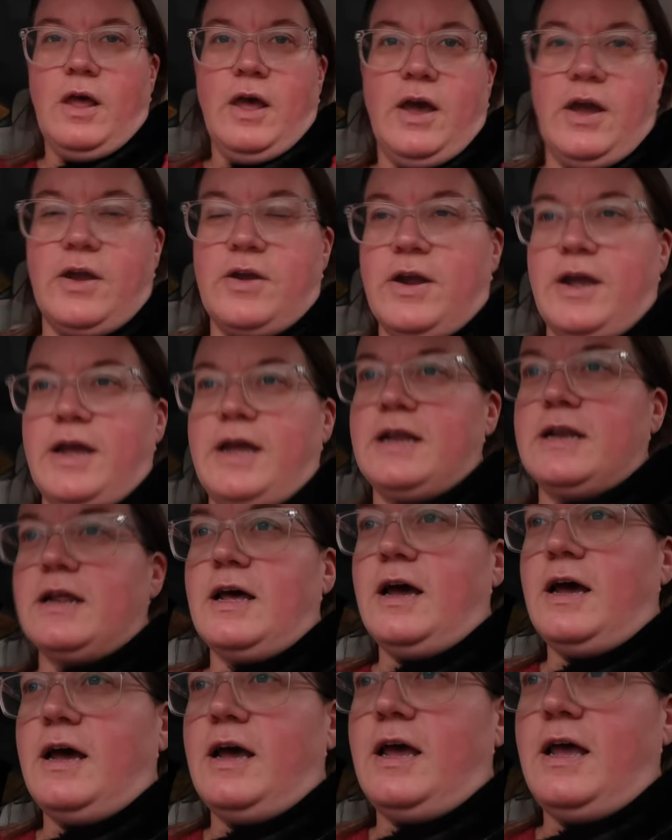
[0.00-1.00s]
All right,
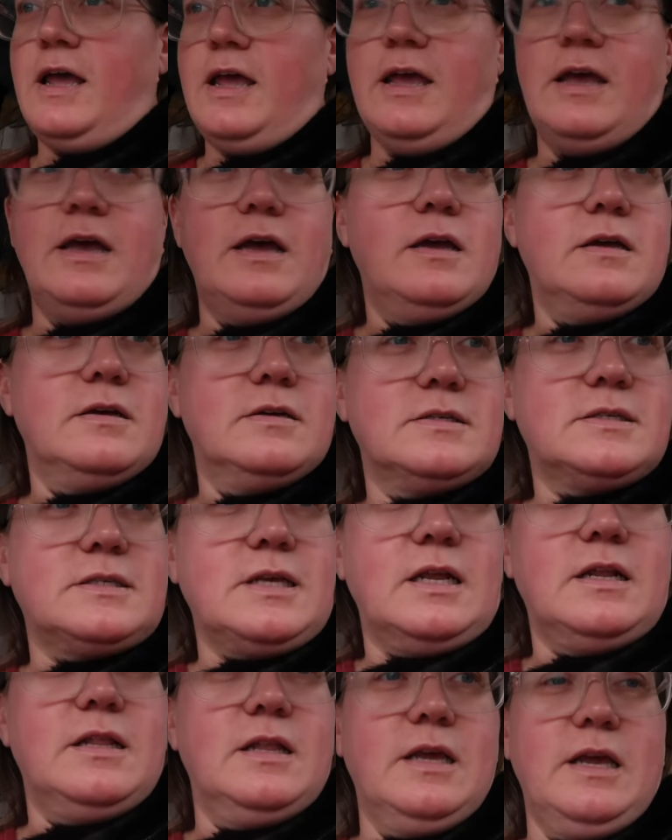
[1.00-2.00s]
I
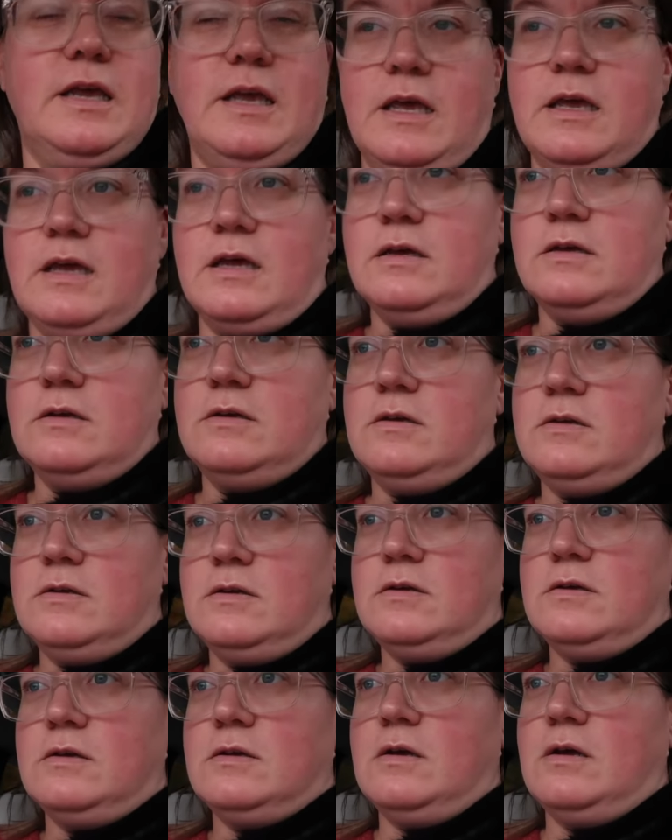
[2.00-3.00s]
suddenly
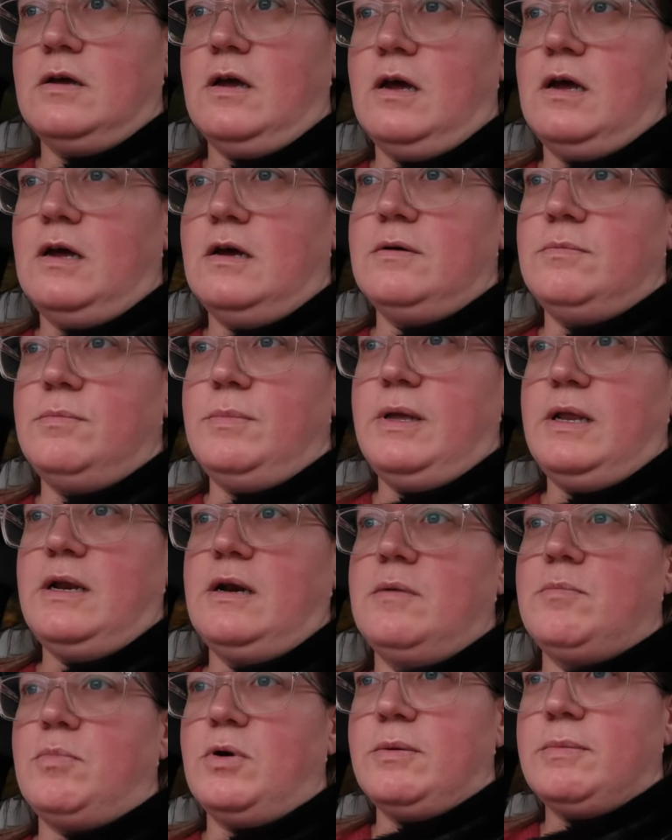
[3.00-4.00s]
made
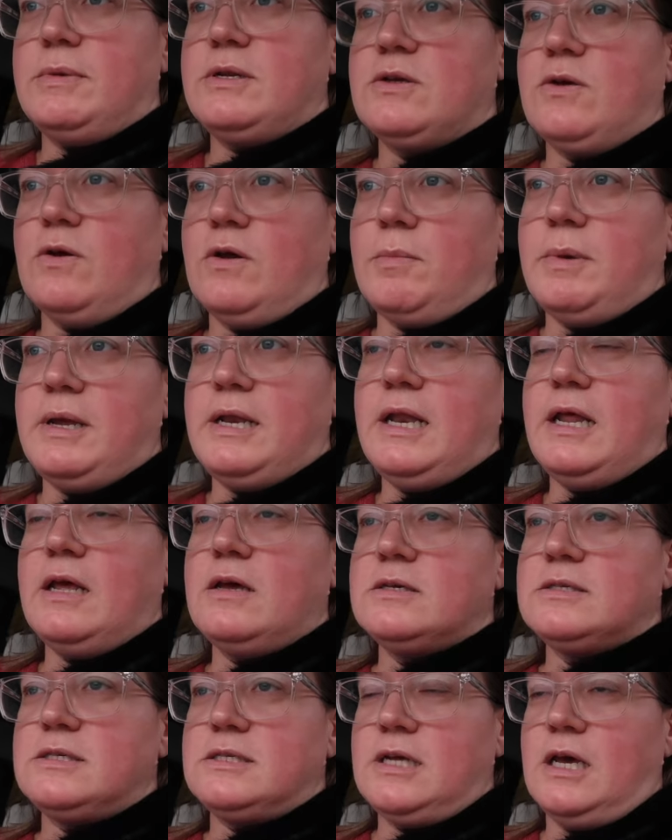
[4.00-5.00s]
an appointment to go get my
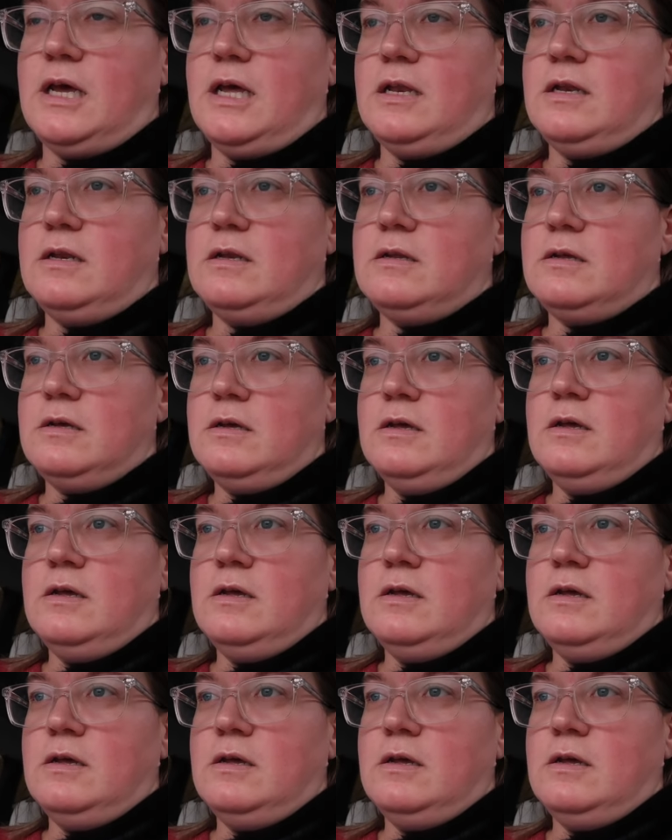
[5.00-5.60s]
nails done.